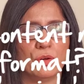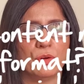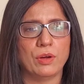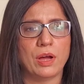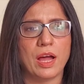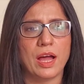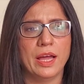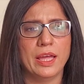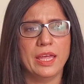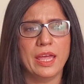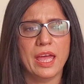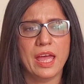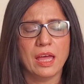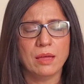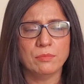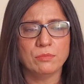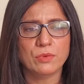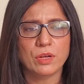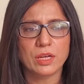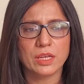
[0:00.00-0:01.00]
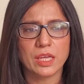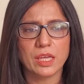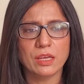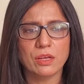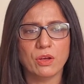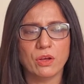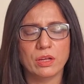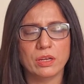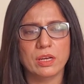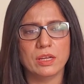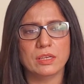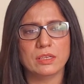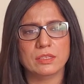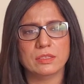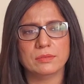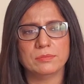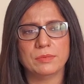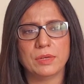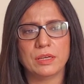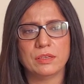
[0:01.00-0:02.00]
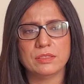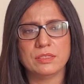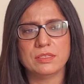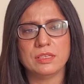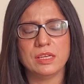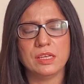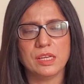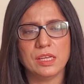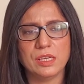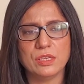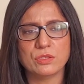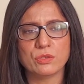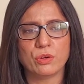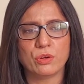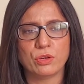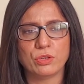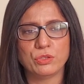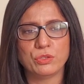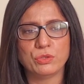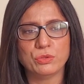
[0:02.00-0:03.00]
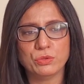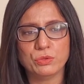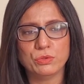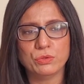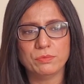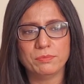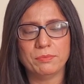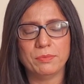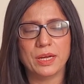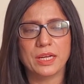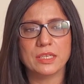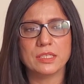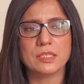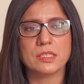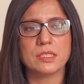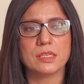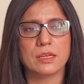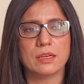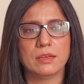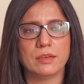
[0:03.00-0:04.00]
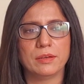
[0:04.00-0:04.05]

I am working on a series or two, but